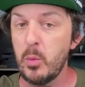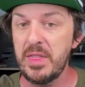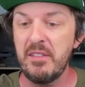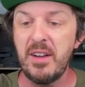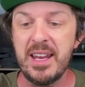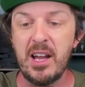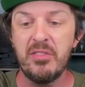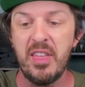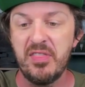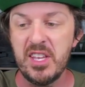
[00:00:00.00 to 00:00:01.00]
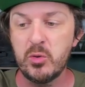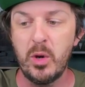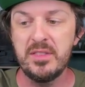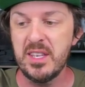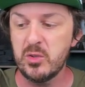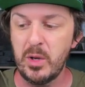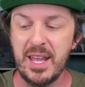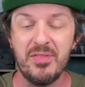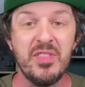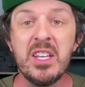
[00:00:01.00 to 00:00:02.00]
And when they find out that this one, this
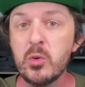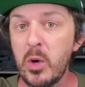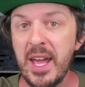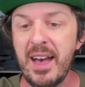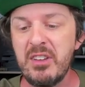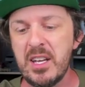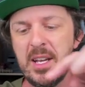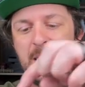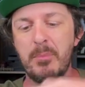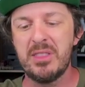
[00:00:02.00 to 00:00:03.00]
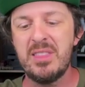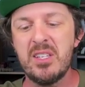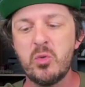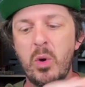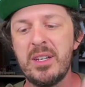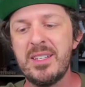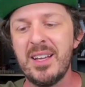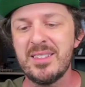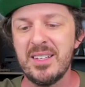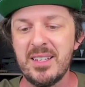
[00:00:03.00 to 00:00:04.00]
one, and this one have it, but this one
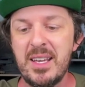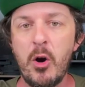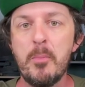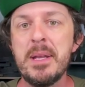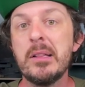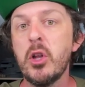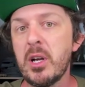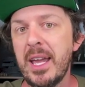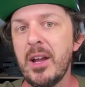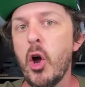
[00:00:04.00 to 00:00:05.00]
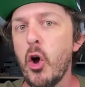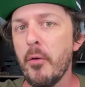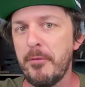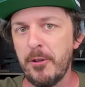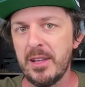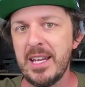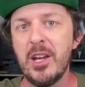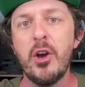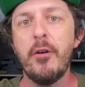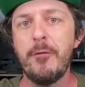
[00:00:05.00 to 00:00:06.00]
doesn't, they'll be looking, hopefully,